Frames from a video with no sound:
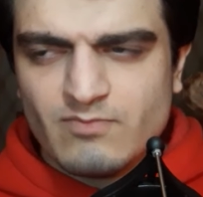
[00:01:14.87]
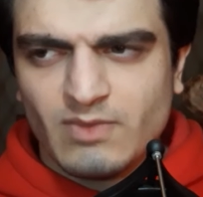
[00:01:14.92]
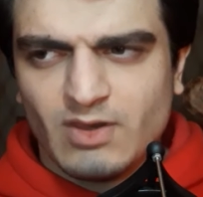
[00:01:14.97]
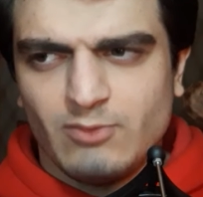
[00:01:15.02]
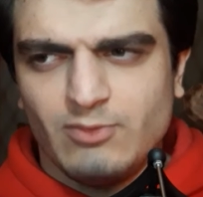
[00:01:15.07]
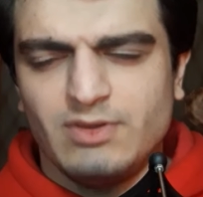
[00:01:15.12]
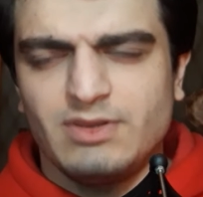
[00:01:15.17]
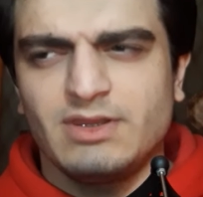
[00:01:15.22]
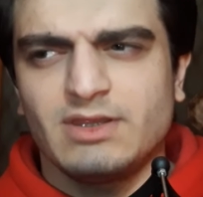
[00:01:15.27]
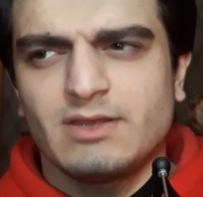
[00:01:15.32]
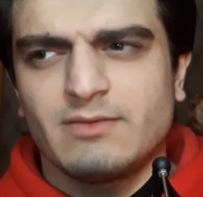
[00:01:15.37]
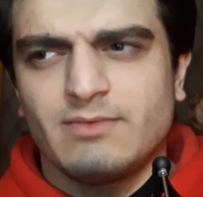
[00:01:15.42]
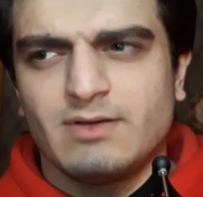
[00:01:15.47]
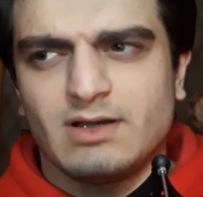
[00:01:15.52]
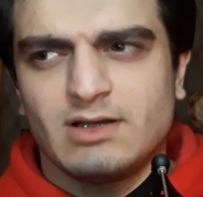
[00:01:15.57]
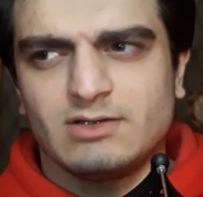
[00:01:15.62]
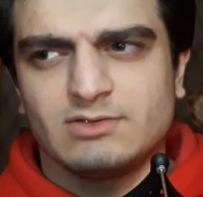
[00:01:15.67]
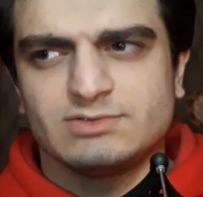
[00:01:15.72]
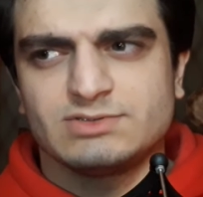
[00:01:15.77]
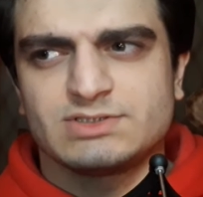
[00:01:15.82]
We think
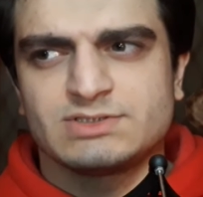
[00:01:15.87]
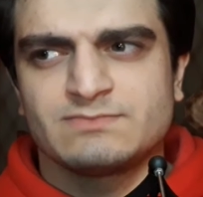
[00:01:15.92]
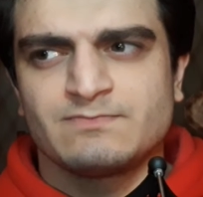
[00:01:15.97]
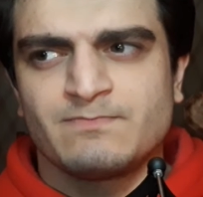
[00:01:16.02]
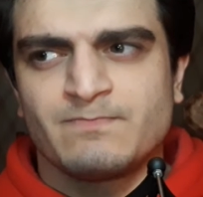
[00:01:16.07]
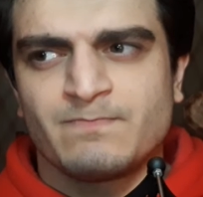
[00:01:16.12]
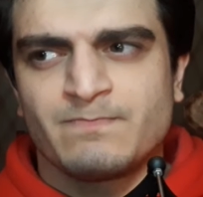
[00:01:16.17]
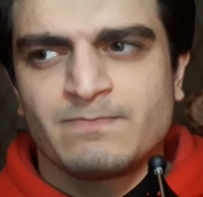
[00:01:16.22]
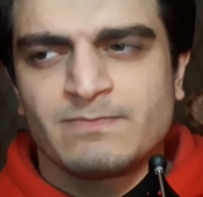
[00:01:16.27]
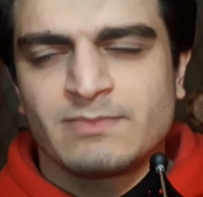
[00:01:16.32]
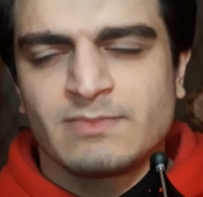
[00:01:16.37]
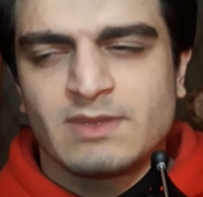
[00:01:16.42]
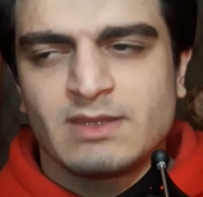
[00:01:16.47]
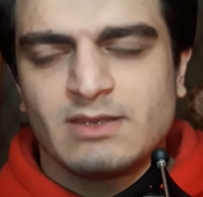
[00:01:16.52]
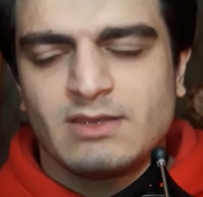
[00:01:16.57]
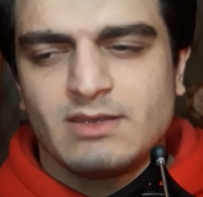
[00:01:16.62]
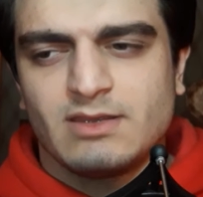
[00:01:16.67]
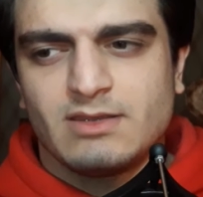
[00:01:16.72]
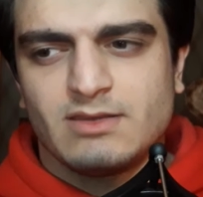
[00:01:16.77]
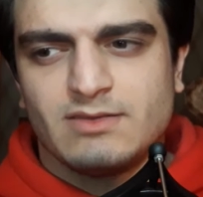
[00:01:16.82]
about
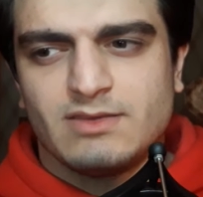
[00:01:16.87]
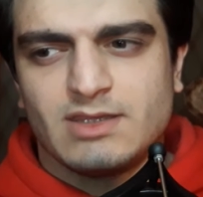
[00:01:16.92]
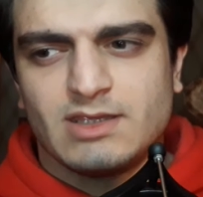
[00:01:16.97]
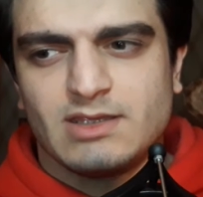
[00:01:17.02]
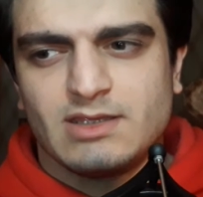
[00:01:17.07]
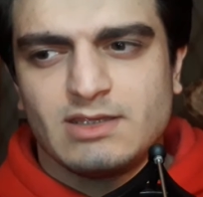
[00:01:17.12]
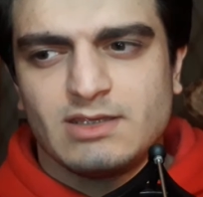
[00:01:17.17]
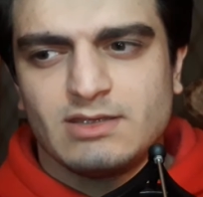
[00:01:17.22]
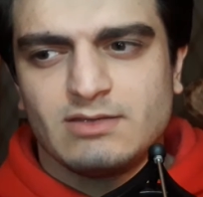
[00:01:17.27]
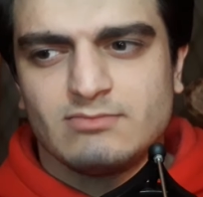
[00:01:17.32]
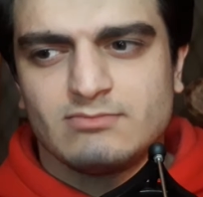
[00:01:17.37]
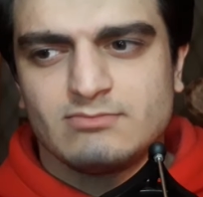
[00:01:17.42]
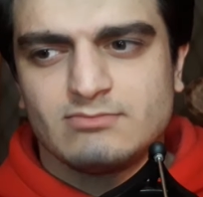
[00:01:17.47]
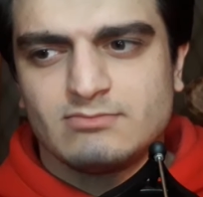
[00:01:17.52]
the